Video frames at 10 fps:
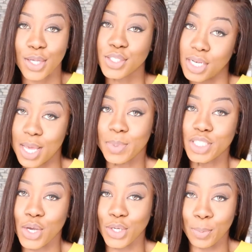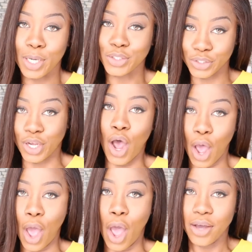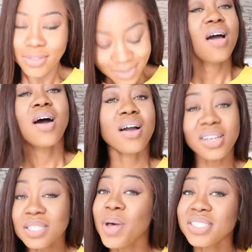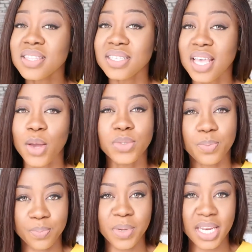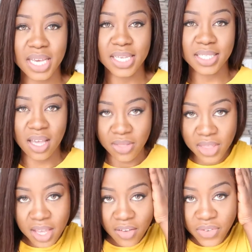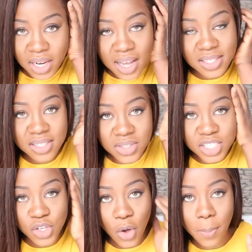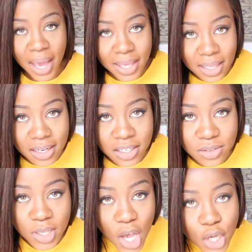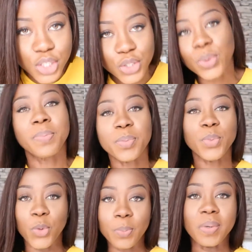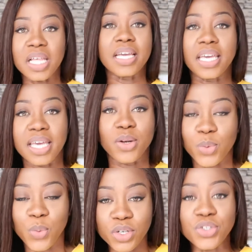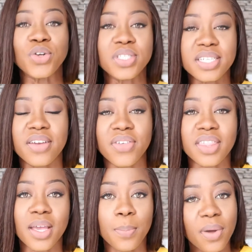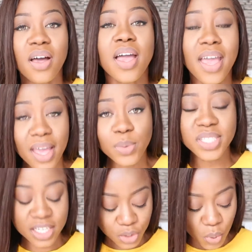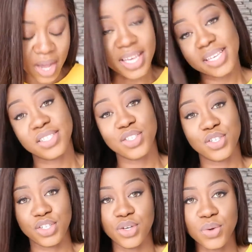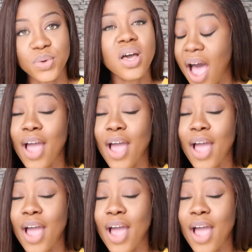So let me tell you about this hair. Customizing this hair was a bit easy. I feel like I still need to go back in and do a bit more plugging and whatnot and everything, but it was actually quite easy to do.